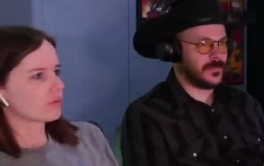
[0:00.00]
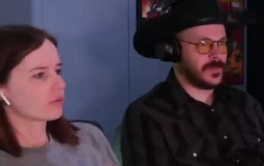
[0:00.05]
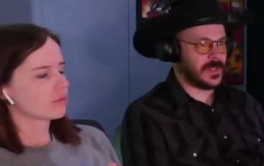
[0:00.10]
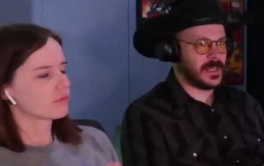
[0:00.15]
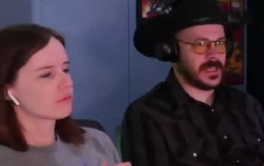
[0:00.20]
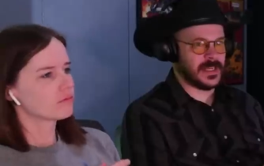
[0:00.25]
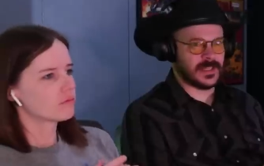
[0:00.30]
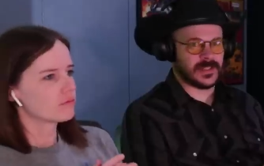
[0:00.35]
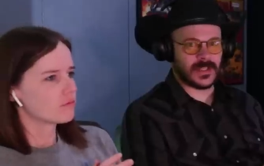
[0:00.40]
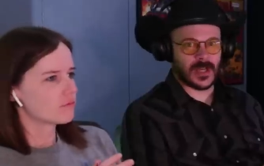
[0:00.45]
Speaker 1: He
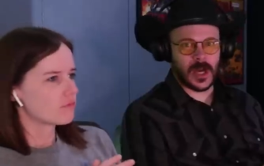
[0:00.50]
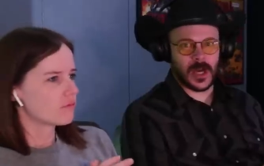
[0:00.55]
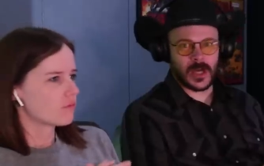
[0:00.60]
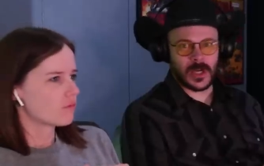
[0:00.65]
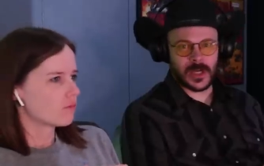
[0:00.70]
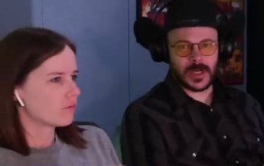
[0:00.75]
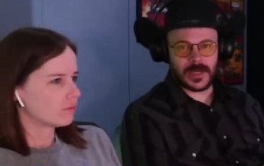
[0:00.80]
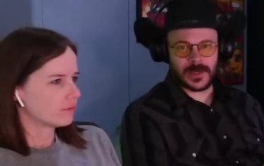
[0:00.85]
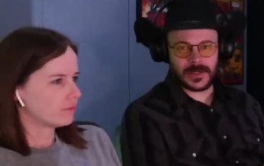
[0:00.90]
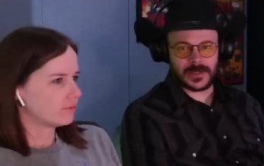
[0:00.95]
saw
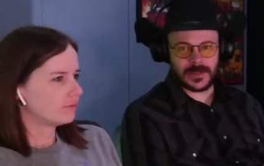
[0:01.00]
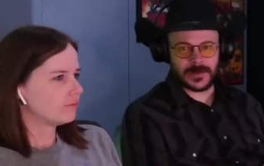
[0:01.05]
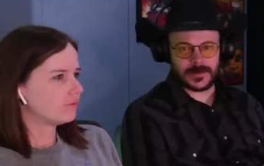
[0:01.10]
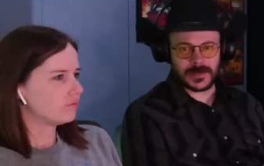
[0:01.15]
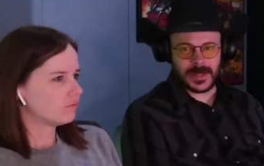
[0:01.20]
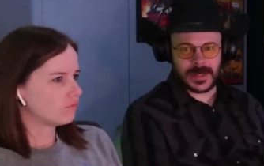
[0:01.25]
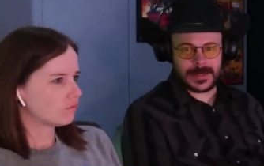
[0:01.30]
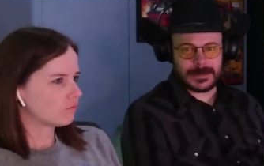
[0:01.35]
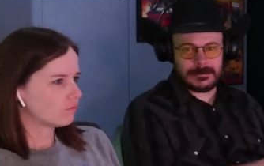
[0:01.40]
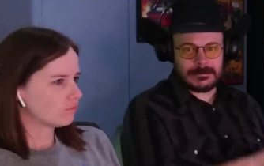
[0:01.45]
her and she was
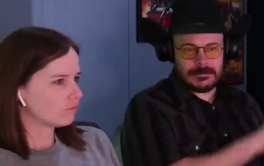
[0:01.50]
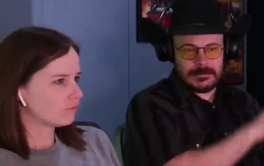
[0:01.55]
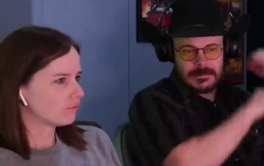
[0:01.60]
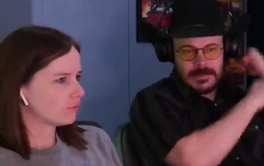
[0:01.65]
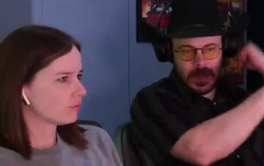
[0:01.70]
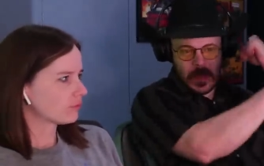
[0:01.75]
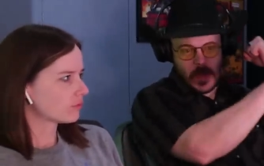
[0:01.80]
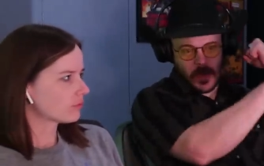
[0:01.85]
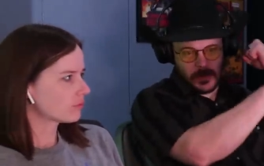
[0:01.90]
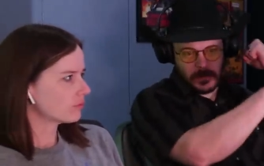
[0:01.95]
like,
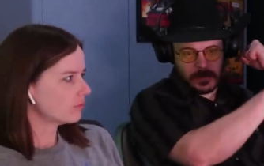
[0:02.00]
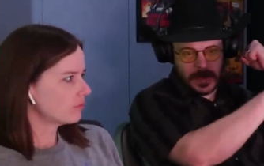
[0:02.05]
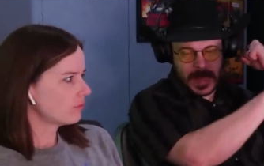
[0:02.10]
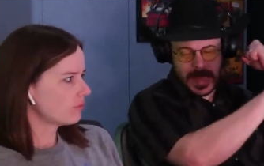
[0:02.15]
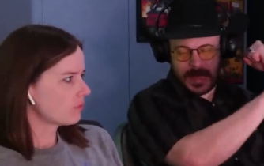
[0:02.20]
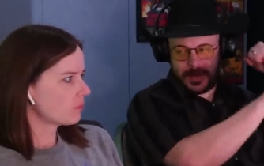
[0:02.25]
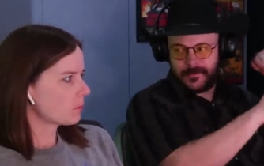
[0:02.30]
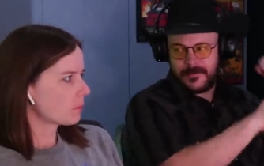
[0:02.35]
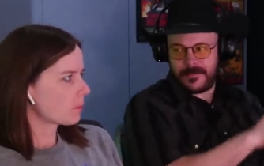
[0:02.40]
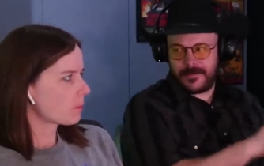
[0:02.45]
no,
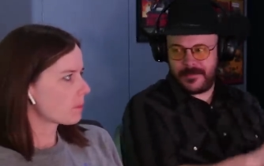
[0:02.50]
bam.